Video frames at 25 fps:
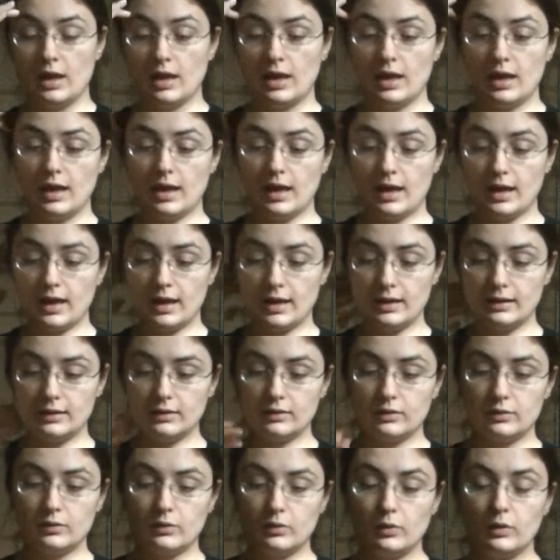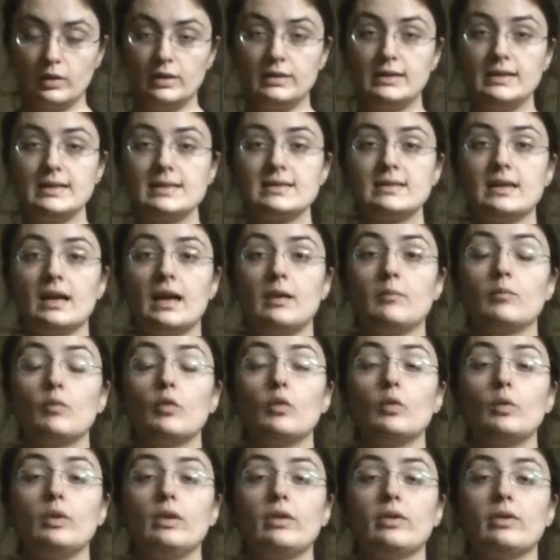and this time
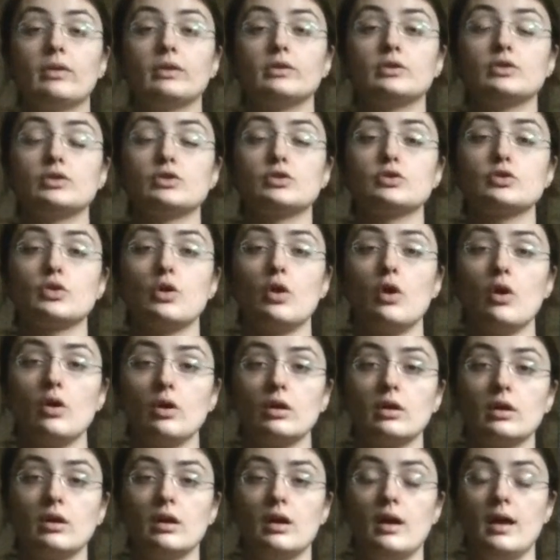with strong